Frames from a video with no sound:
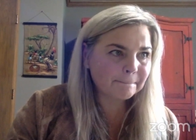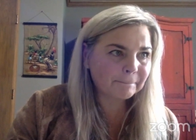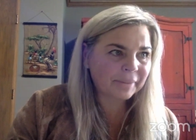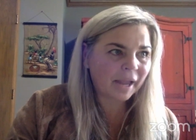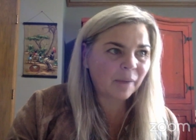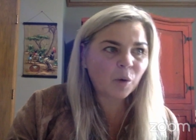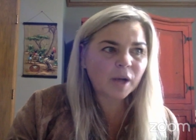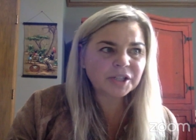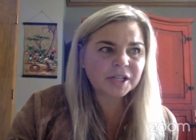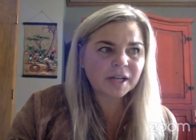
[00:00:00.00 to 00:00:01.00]
I'm
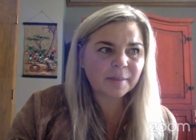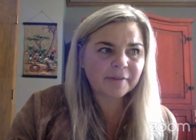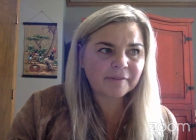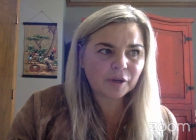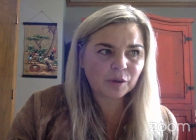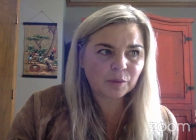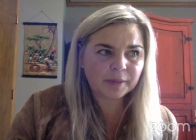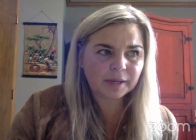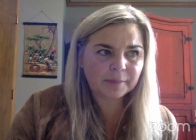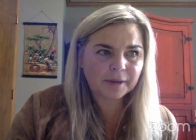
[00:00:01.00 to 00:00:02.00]
watching it on my phone, but
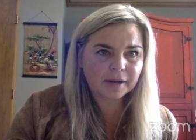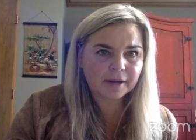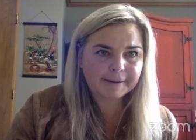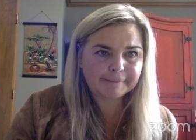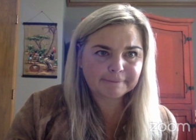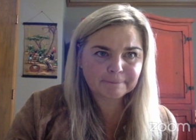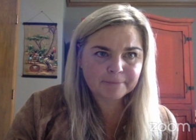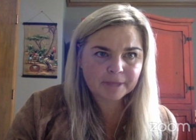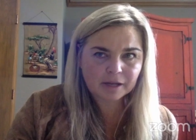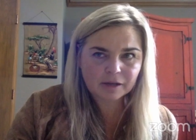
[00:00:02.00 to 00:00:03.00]
I
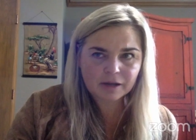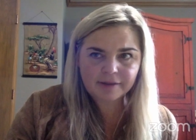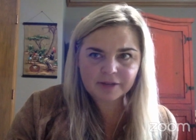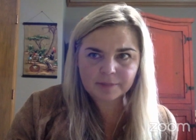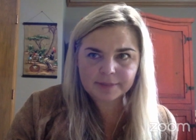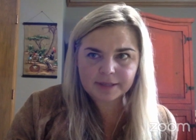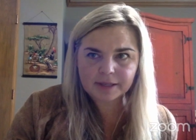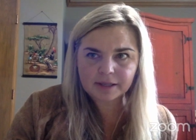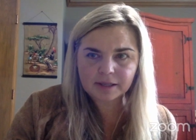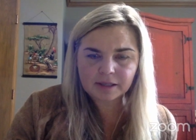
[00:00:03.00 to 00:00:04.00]
don't have it on
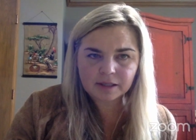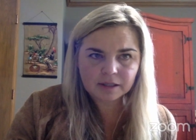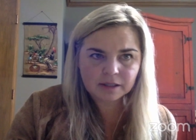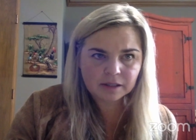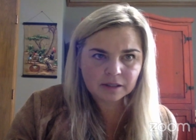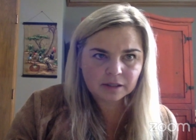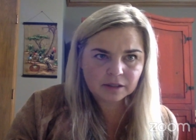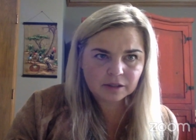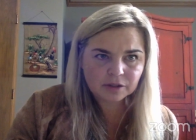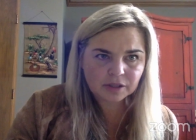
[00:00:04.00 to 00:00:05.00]
my,
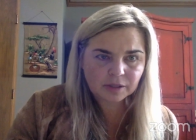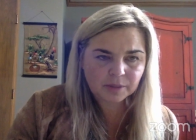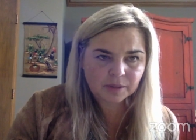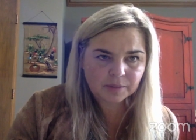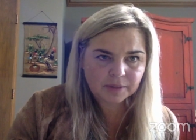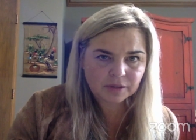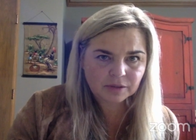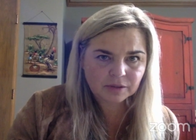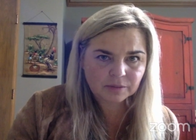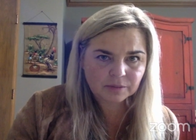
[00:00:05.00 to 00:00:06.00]
should it be on my YouTube?